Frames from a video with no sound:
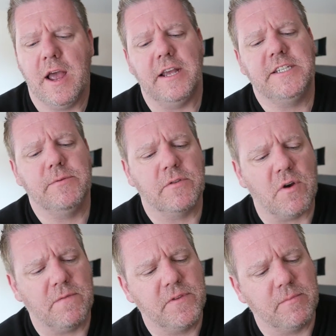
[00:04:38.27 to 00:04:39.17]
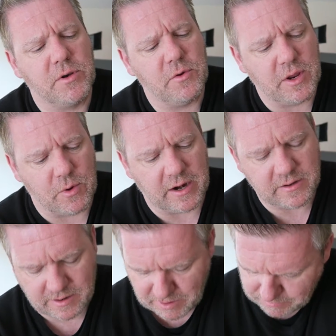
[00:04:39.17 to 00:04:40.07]
I seem to have gone for the bluey
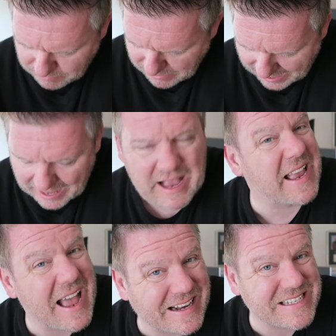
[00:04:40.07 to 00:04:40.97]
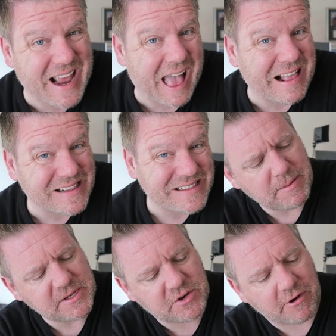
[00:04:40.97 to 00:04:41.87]
one. It might be black, I can't tell.
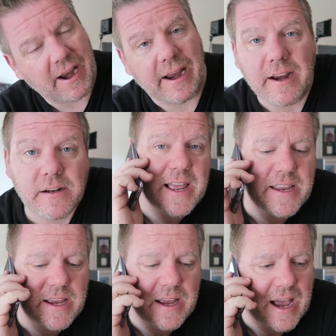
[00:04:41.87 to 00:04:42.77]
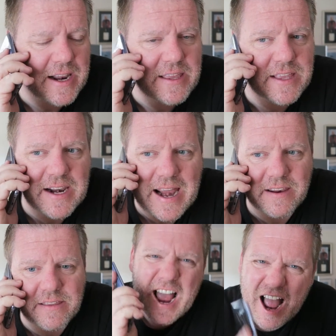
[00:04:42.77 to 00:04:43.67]
Maybe it's grey. I like it, I like the
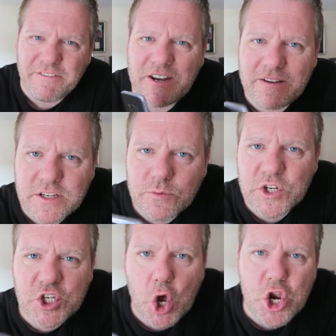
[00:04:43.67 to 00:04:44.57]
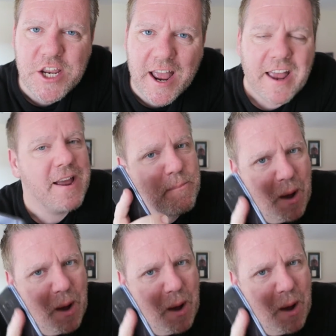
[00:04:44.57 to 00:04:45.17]
length. I haven't even switched it on yet,